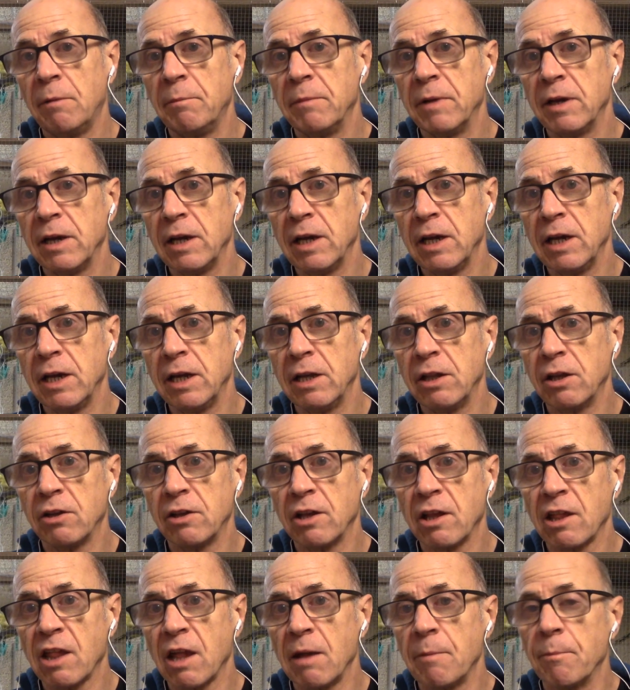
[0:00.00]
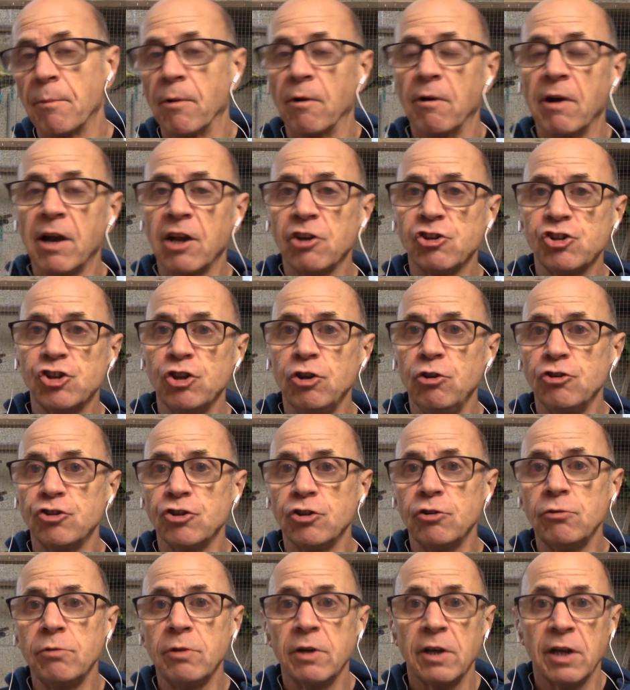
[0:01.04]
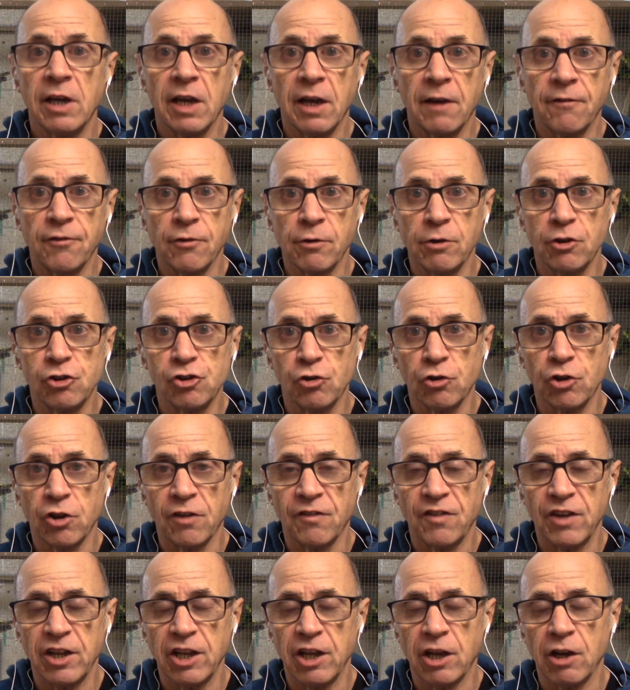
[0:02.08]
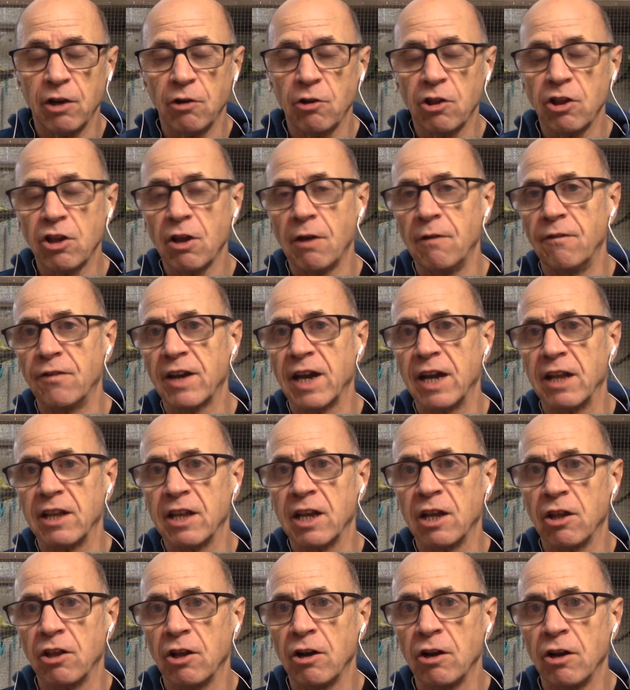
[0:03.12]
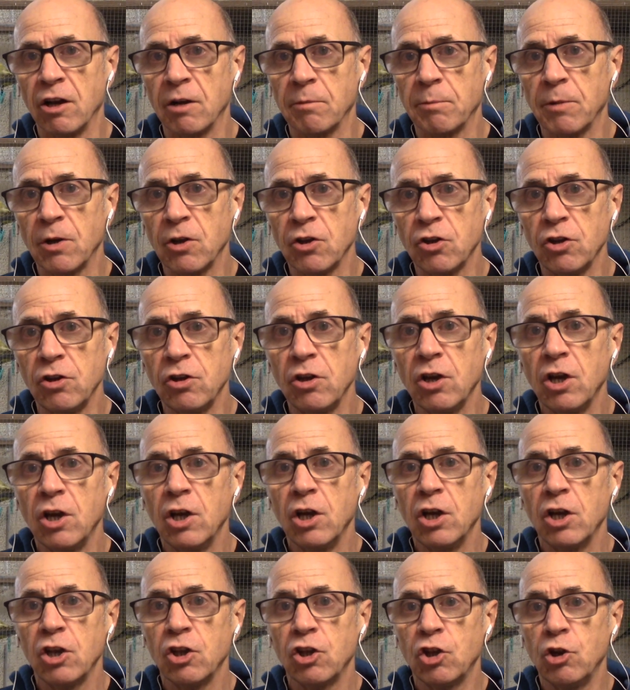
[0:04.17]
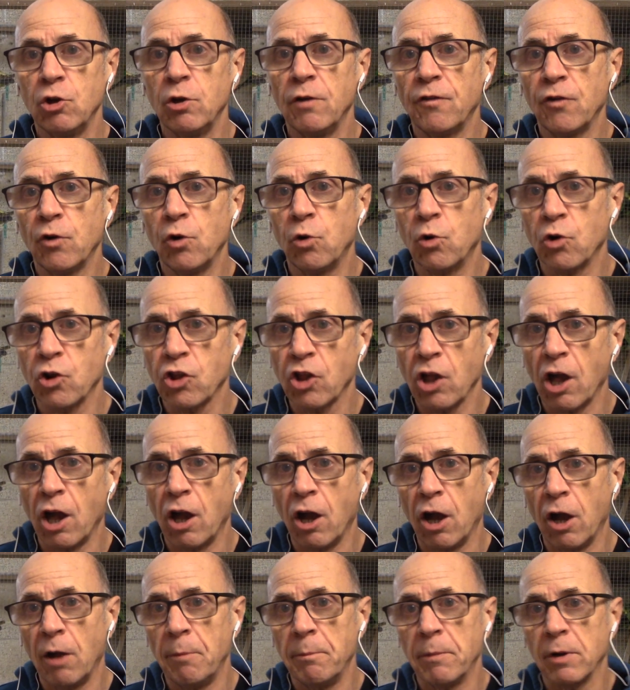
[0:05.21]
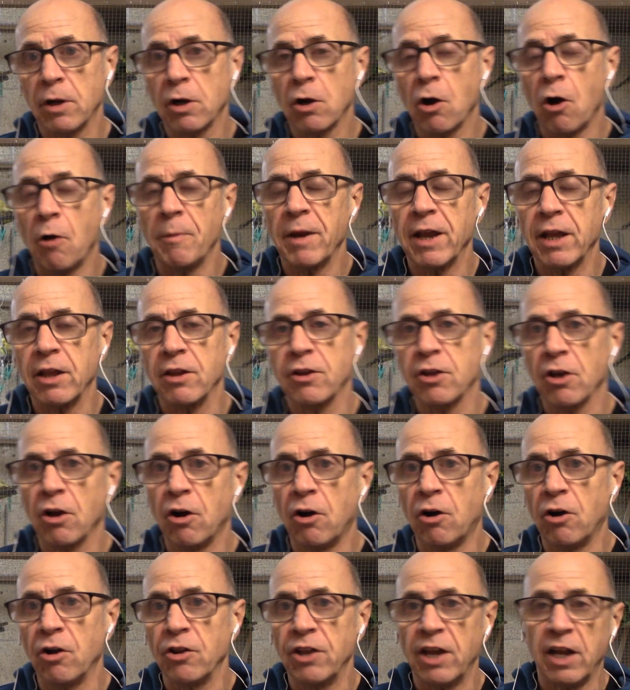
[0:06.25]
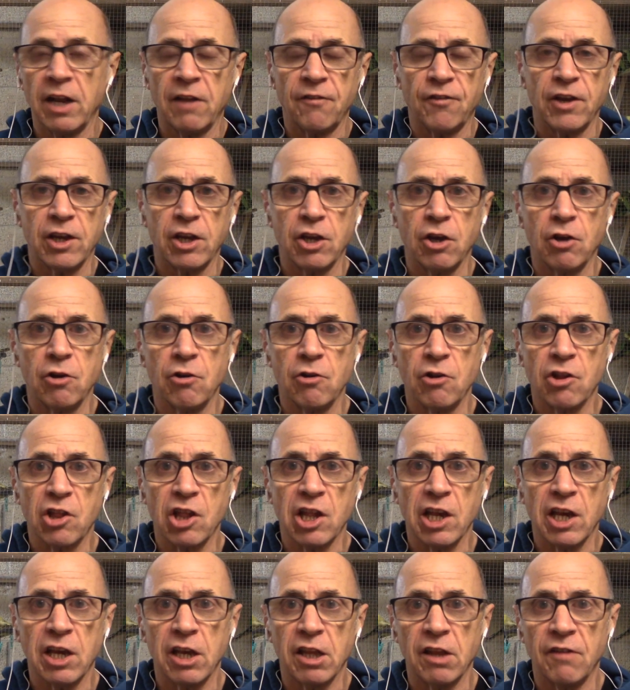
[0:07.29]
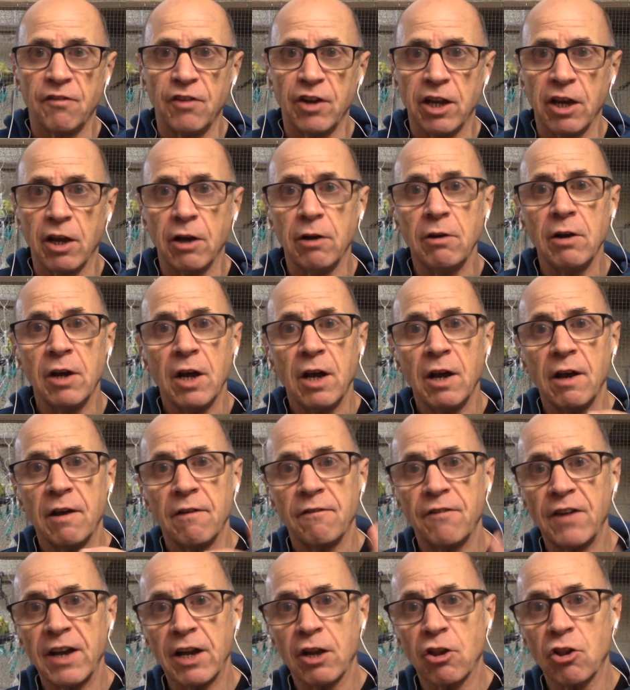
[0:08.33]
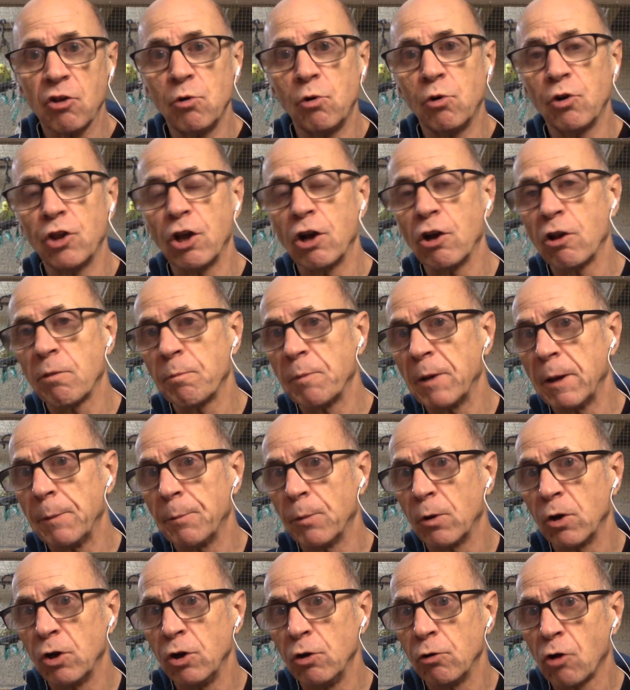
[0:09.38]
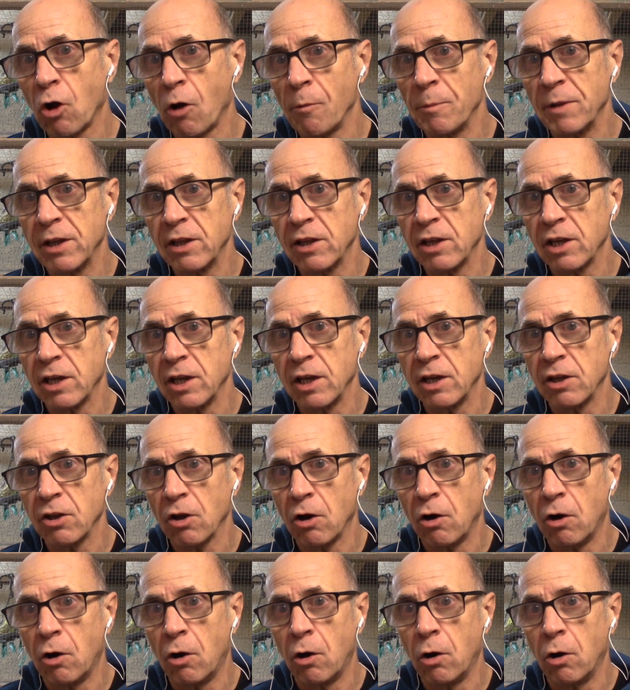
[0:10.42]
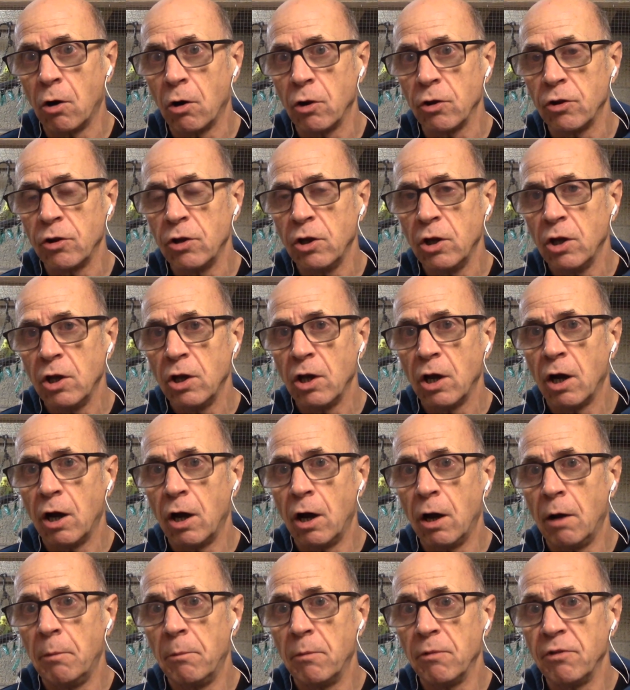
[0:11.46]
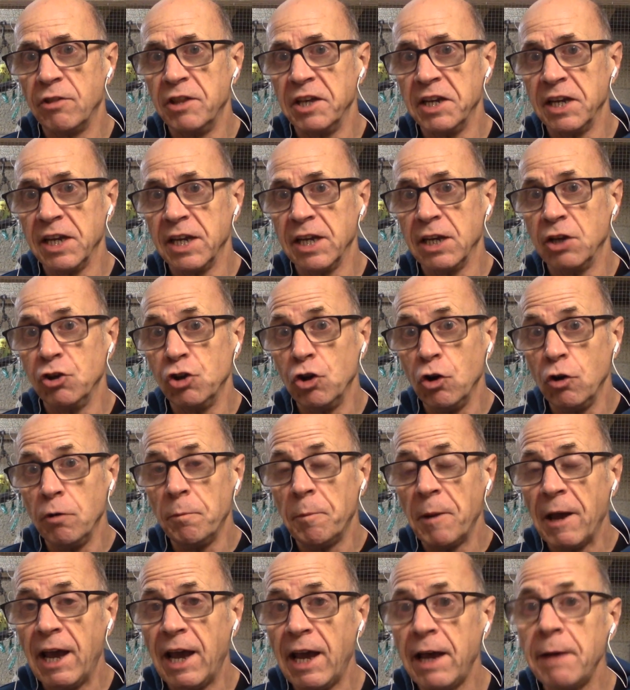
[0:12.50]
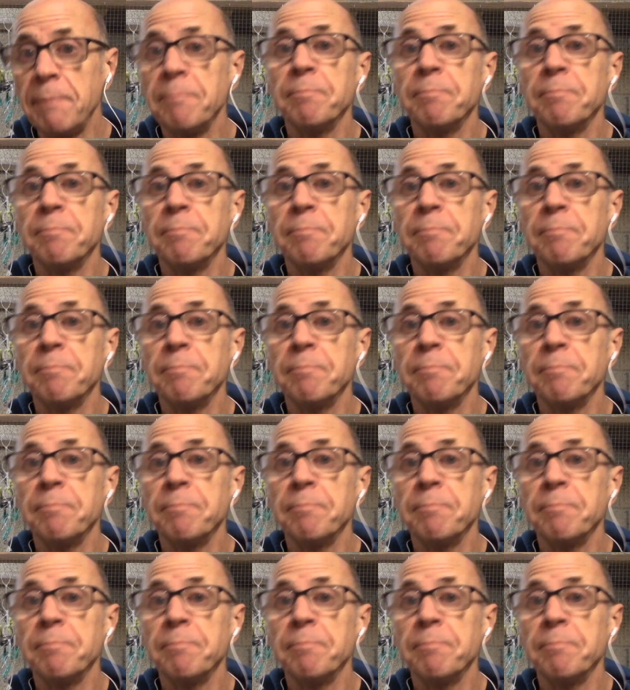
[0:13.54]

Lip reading: in December. As usual, if you enjoy the videos, don't forget to hit the like button. Do of course comment on anything you see in the video. Thanks to all those people who commented on the new pair